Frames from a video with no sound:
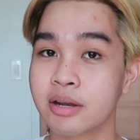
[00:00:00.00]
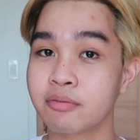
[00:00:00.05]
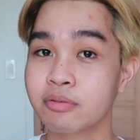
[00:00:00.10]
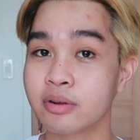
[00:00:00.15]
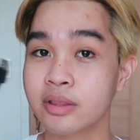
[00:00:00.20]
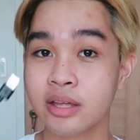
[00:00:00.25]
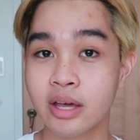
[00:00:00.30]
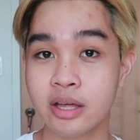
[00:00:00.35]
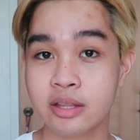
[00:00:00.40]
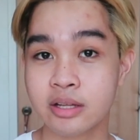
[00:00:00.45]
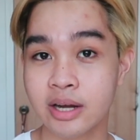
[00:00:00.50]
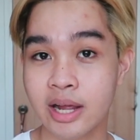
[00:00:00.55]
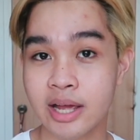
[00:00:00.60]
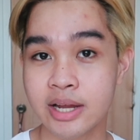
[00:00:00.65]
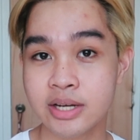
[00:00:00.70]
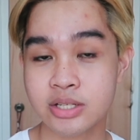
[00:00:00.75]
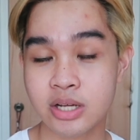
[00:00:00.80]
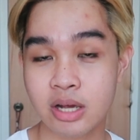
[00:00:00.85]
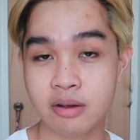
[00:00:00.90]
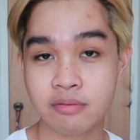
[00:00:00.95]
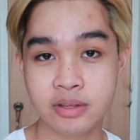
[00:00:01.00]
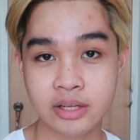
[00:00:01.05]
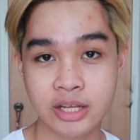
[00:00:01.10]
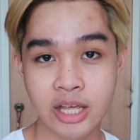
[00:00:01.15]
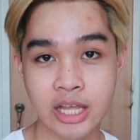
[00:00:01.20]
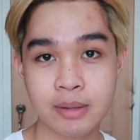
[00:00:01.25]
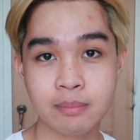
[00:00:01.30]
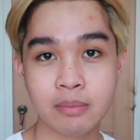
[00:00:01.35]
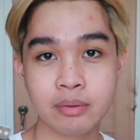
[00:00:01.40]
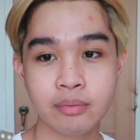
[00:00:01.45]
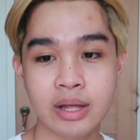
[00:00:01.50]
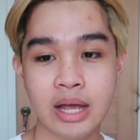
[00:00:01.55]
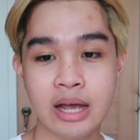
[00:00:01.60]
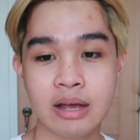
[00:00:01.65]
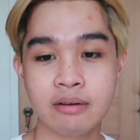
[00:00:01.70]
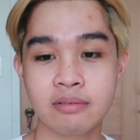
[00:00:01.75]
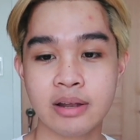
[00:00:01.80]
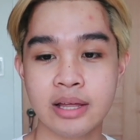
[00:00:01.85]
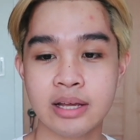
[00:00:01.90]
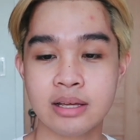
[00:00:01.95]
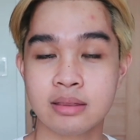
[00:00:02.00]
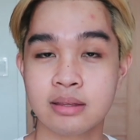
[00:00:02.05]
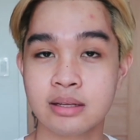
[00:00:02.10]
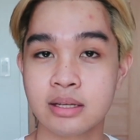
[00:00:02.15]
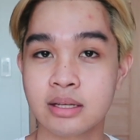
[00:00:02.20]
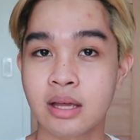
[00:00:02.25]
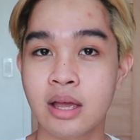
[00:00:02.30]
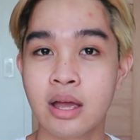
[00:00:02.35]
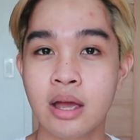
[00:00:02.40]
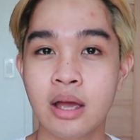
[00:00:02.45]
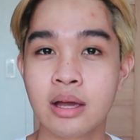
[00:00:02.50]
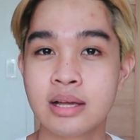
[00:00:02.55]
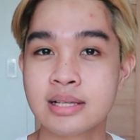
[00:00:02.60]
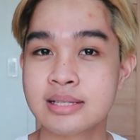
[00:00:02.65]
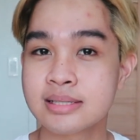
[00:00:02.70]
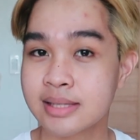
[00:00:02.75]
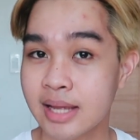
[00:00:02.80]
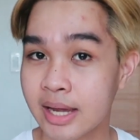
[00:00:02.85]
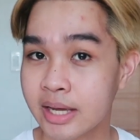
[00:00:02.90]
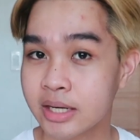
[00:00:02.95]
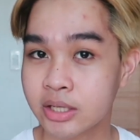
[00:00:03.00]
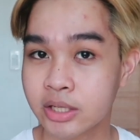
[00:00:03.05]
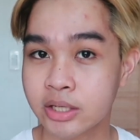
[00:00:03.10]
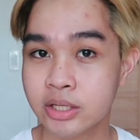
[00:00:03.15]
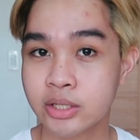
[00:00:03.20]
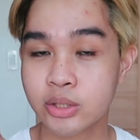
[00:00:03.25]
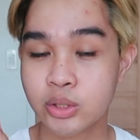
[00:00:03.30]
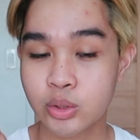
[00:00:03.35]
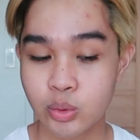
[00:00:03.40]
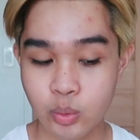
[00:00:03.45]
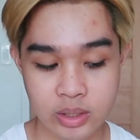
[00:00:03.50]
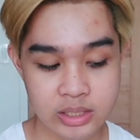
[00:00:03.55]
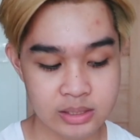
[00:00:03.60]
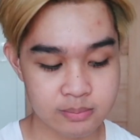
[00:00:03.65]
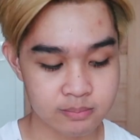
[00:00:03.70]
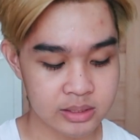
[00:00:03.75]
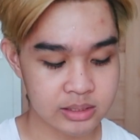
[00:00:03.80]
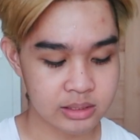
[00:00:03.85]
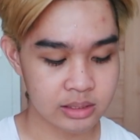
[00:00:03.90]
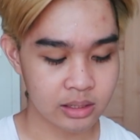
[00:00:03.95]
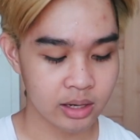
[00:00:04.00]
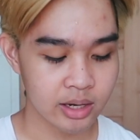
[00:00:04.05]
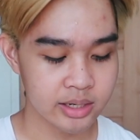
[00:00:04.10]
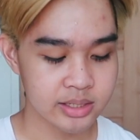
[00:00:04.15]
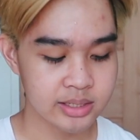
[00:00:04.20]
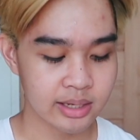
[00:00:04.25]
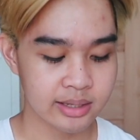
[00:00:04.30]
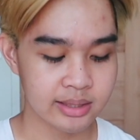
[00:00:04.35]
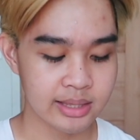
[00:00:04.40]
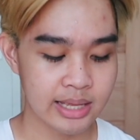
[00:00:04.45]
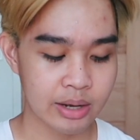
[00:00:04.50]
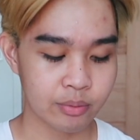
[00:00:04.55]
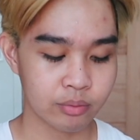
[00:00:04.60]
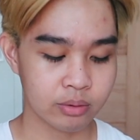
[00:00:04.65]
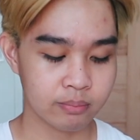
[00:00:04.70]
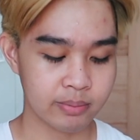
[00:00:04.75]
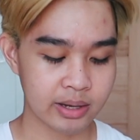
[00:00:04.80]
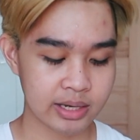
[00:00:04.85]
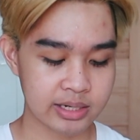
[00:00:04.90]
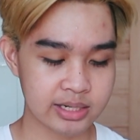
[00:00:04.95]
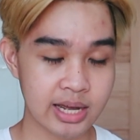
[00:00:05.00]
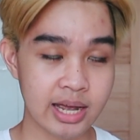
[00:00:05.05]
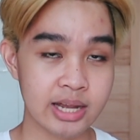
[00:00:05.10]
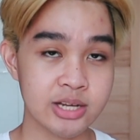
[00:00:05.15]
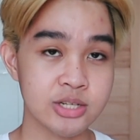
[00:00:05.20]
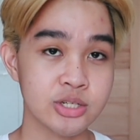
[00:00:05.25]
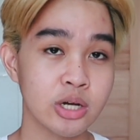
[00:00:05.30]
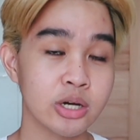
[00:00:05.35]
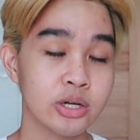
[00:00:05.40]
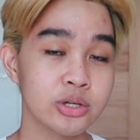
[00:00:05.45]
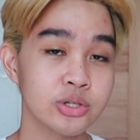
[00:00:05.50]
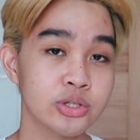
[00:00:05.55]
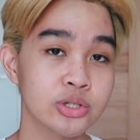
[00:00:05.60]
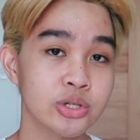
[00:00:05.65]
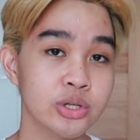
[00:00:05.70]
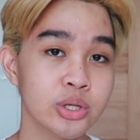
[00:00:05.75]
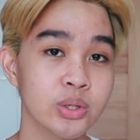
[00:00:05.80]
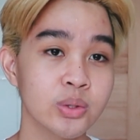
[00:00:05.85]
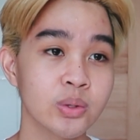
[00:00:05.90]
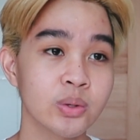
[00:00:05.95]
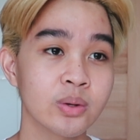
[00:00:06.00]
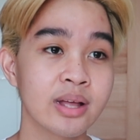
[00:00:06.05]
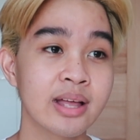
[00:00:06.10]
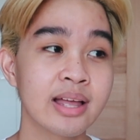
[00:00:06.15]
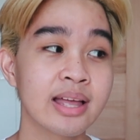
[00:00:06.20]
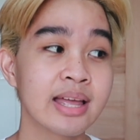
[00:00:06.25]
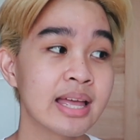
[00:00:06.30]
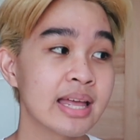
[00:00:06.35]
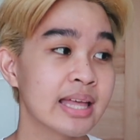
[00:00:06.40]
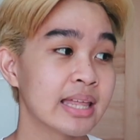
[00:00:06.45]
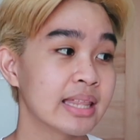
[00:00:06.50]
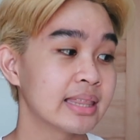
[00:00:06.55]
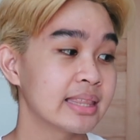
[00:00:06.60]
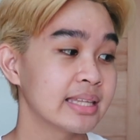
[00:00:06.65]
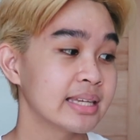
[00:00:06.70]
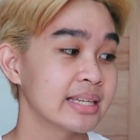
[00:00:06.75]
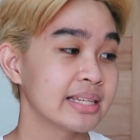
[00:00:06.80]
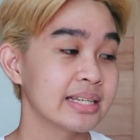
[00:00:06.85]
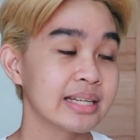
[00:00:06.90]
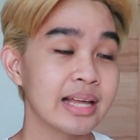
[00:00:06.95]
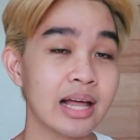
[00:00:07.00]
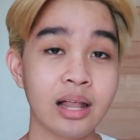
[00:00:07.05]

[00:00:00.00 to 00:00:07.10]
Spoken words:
And for the other end of the cable, we have like the standard USB slot, and that would be attached onto the